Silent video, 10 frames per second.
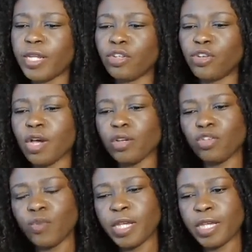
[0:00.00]
and you're not
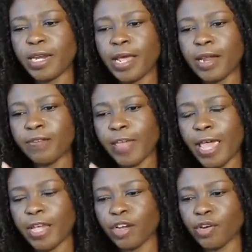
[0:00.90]
doing it out of
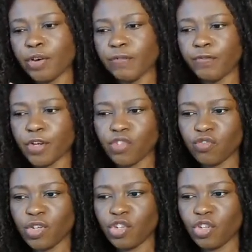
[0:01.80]
anger and
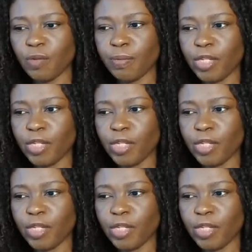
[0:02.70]
frustration,